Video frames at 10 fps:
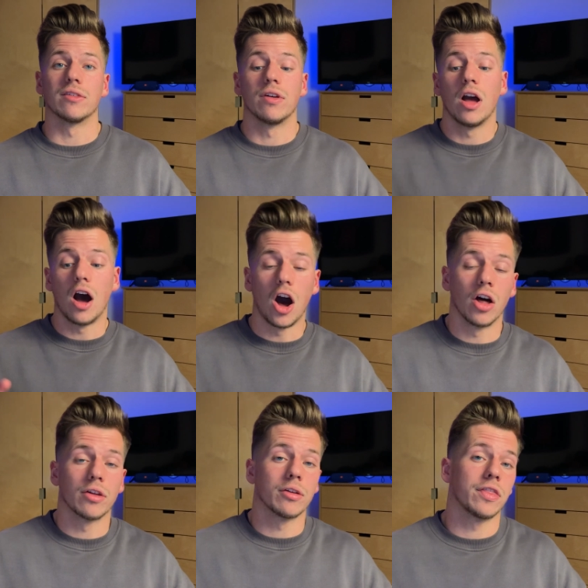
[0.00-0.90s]
of
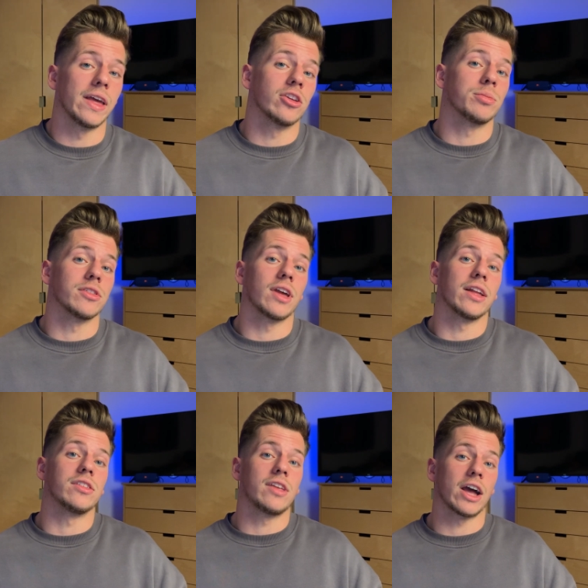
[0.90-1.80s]
other things
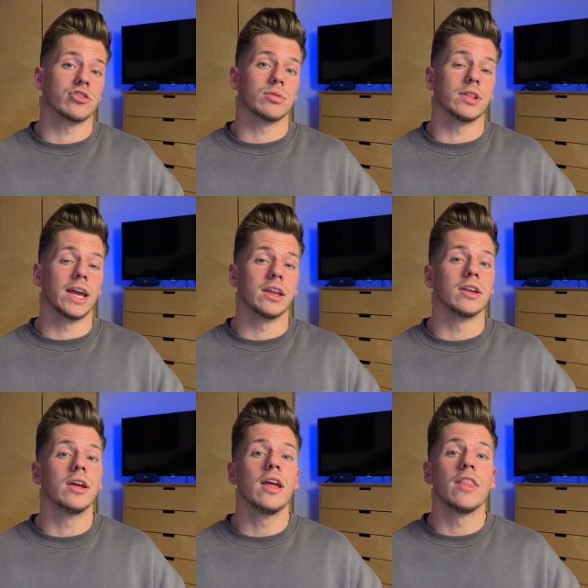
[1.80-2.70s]
besides text related